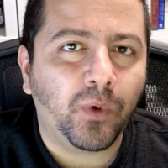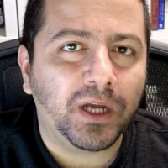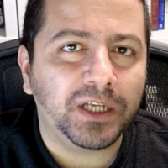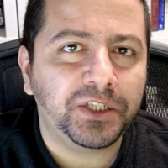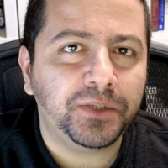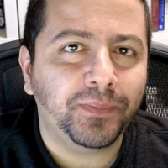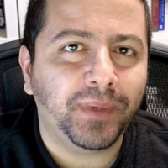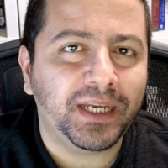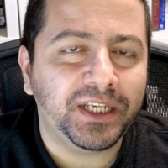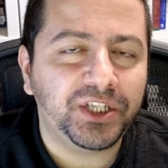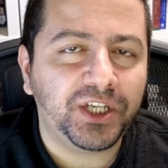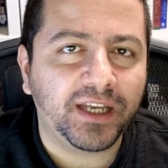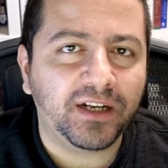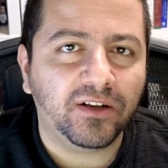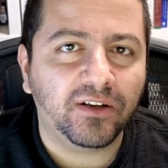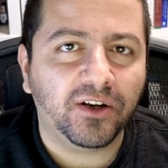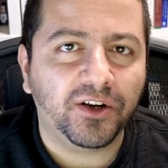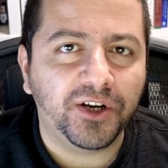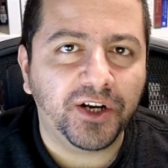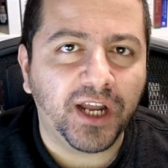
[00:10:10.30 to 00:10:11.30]
my channel are
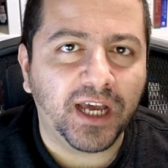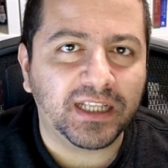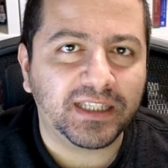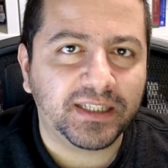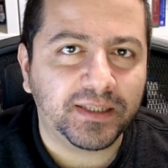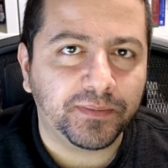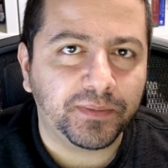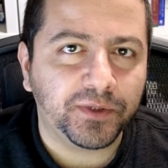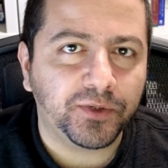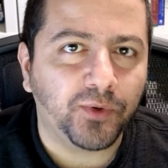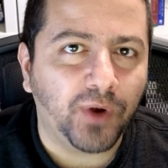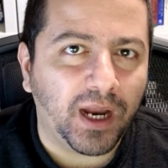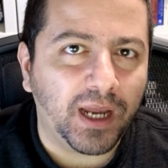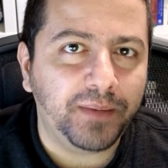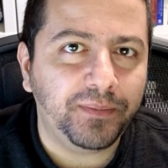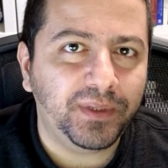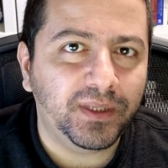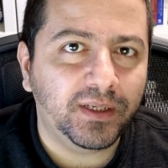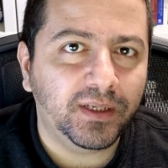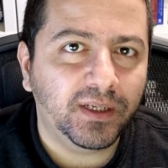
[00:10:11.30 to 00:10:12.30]
not subscribed?
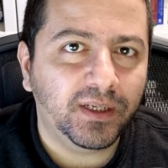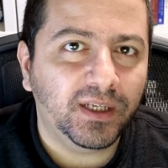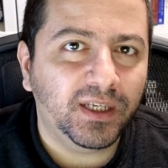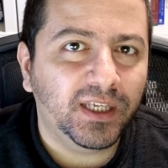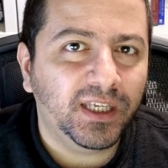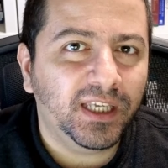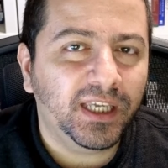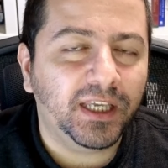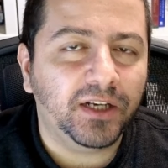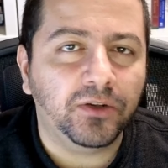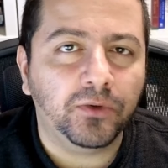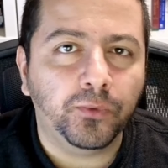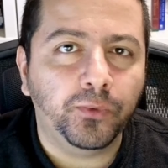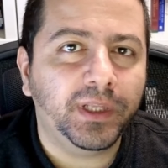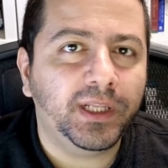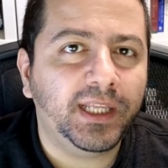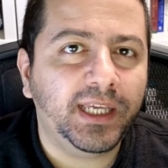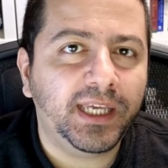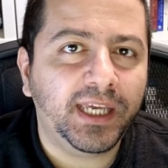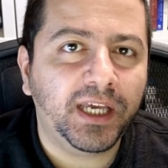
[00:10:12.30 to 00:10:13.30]
It'll really
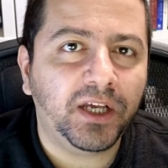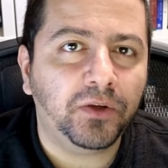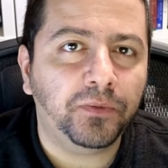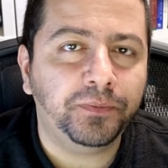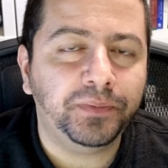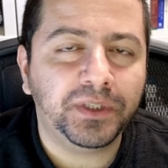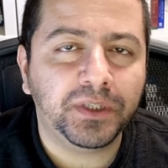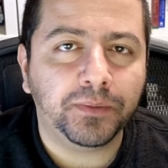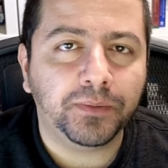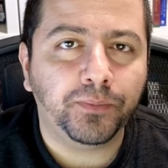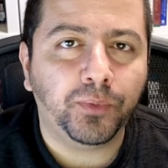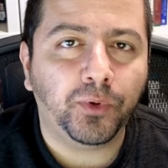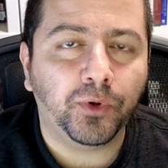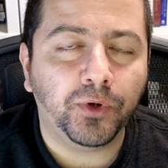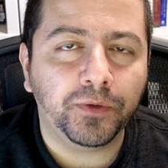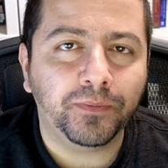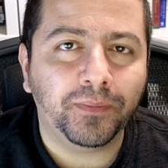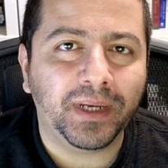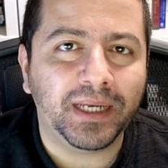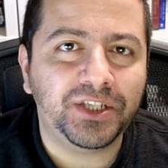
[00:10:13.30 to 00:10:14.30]
help support my
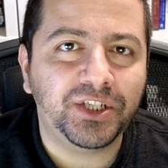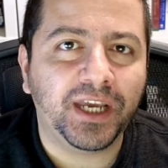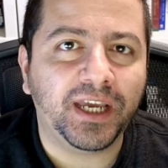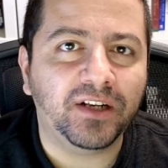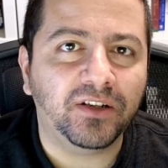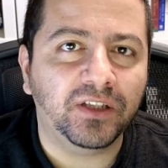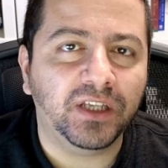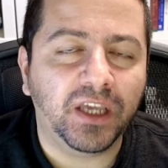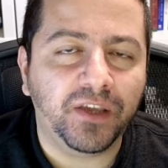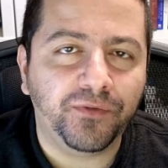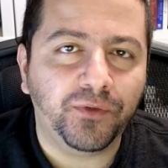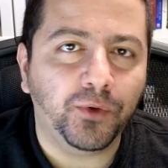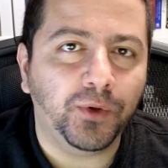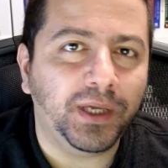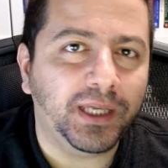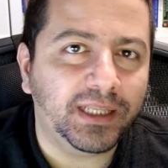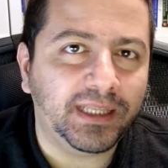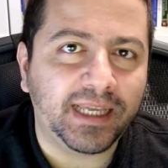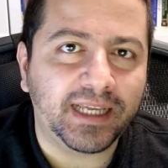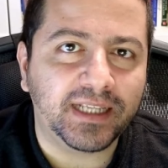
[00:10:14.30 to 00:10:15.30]
channel if you hit
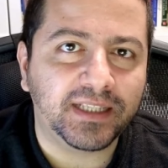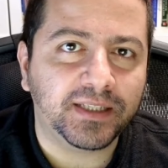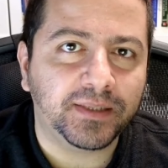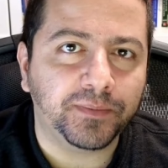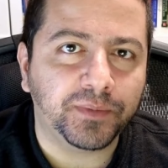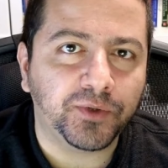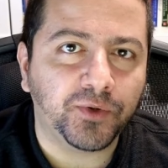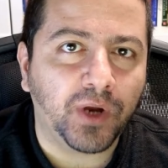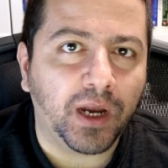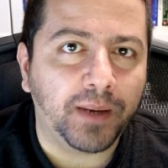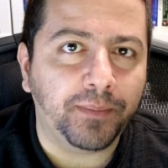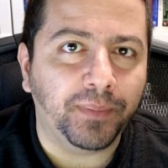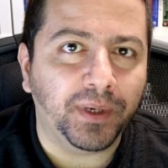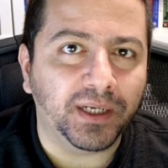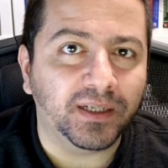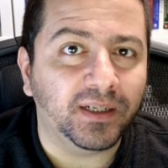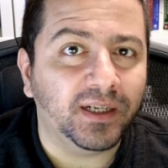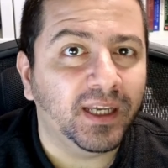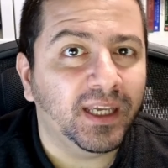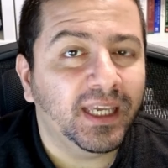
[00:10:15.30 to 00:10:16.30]
that subscribe button.
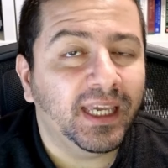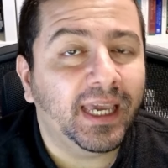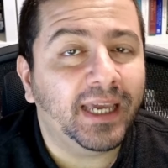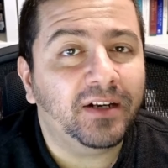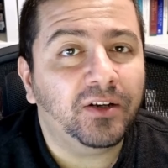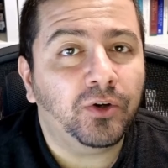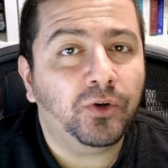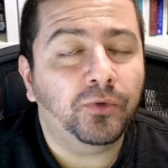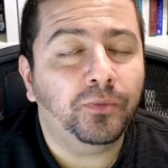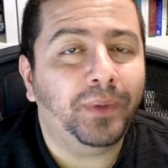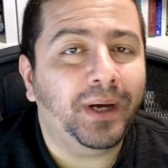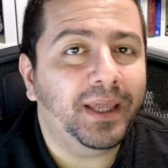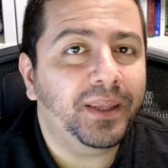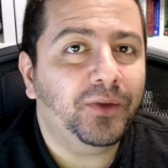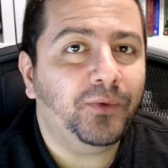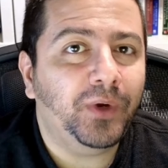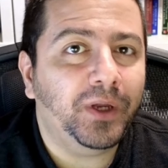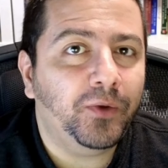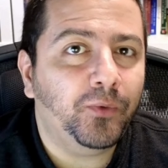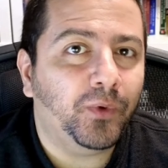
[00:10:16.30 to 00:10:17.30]
And oh, by the way,
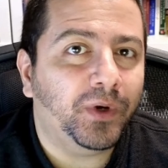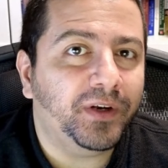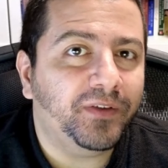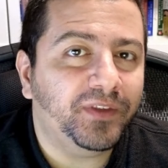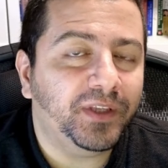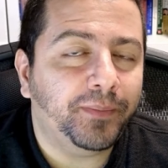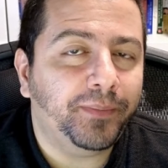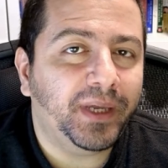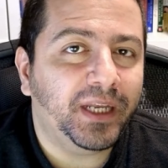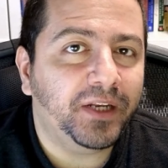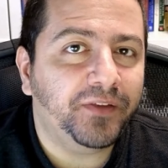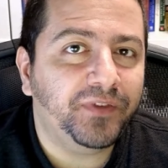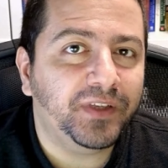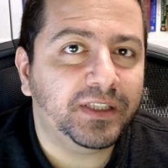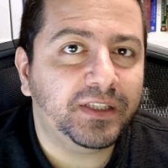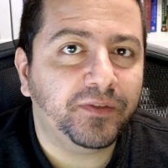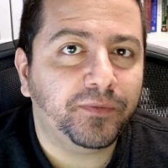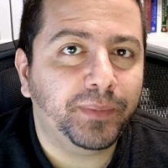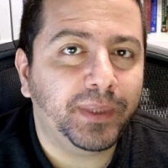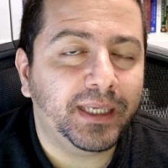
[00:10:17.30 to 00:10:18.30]
one of the benefits of
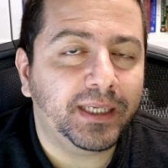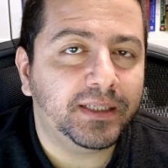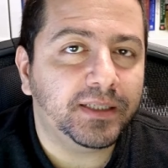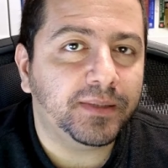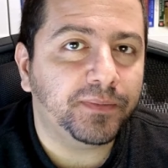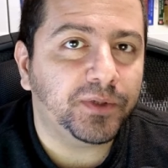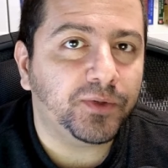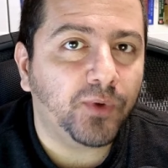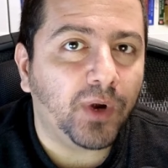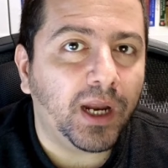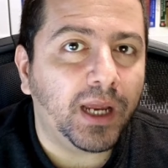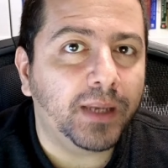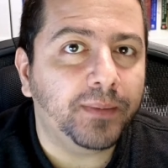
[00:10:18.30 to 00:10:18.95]
being subscribed